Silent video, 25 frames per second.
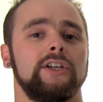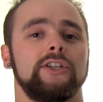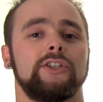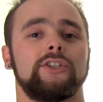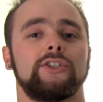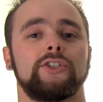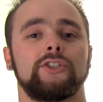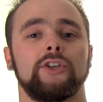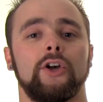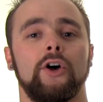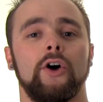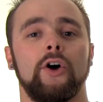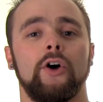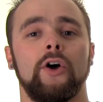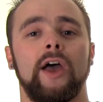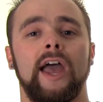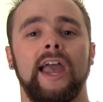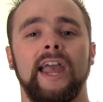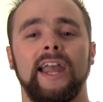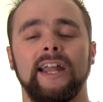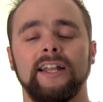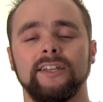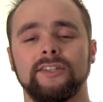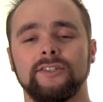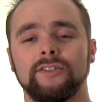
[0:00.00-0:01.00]
So
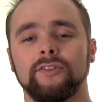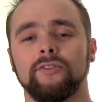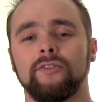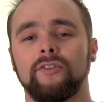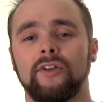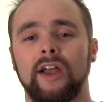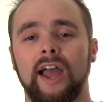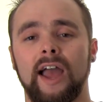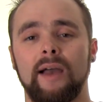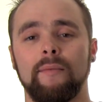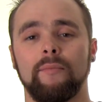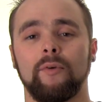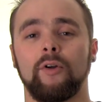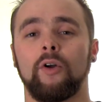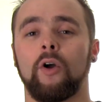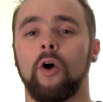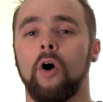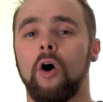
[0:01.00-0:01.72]
Instagram